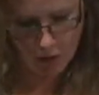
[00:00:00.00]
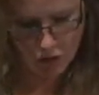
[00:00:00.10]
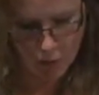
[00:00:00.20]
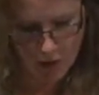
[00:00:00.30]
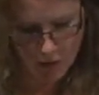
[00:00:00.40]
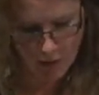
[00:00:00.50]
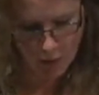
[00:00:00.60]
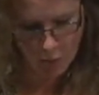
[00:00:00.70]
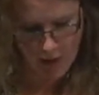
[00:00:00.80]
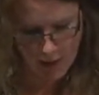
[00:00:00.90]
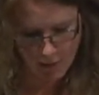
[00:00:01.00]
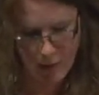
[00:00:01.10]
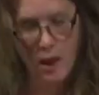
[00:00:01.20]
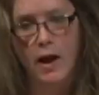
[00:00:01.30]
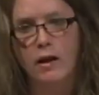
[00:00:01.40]
To want to be awake in the
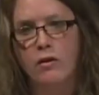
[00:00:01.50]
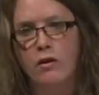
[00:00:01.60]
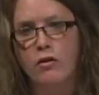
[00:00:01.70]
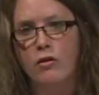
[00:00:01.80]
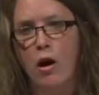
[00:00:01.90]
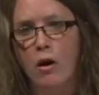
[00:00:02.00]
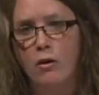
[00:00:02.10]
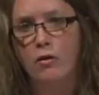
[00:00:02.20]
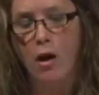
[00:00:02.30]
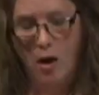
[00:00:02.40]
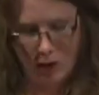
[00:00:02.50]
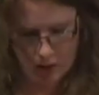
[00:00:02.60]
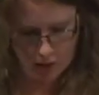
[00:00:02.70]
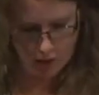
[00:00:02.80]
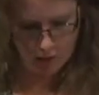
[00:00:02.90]
light and starred
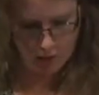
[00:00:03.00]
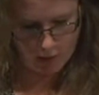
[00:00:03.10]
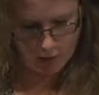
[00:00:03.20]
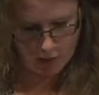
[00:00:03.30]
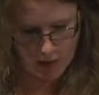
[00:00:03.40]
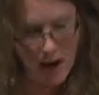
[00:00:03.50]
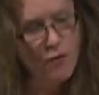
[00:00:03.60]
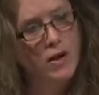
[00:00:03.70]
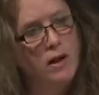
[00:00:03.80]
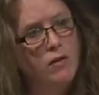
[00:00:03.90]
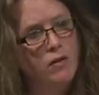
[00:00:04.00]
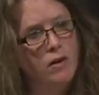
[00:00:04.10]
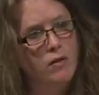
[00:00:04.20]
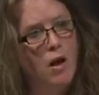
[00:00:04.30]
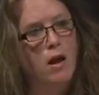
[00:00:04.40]
dark, every
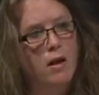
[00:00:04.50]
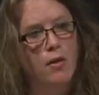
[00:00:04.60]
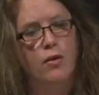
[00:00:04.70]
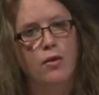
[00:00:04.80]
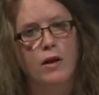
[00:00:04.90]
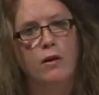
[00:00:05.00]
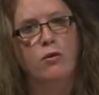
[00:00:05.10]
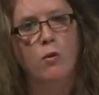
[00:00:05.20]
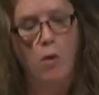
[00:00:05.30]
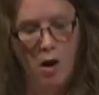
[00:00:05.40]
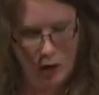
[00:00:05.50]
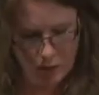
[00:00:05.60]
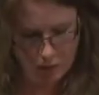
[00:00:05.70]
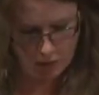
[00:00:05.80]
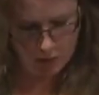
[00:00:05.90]
instant another thing to want.